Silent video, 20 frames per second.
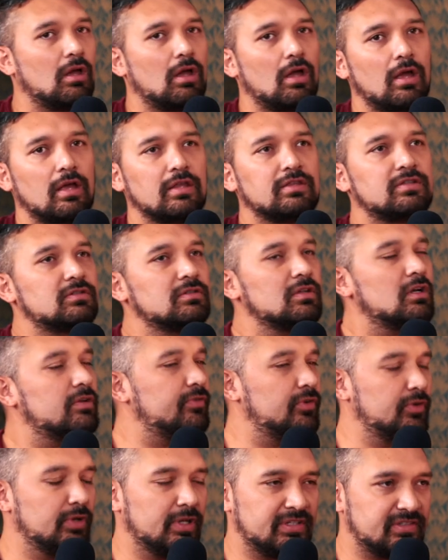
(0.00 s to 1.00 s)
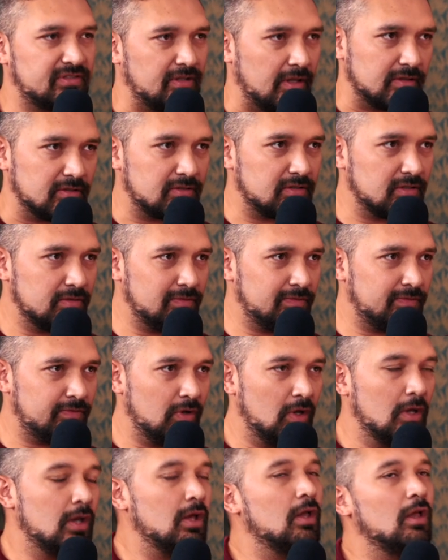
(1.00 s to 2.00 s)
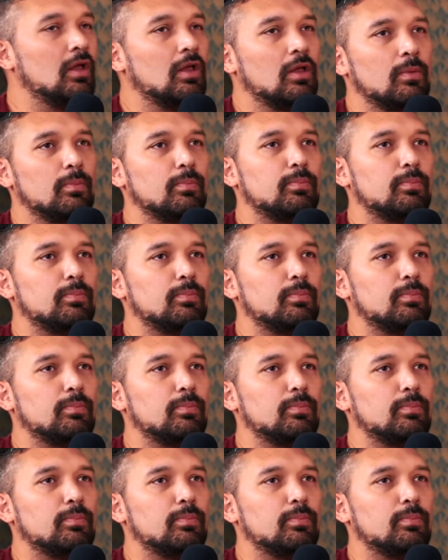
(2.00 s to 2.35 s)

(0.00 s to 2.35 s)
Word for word: Mm-hmm. It's not very extensive. Yeah.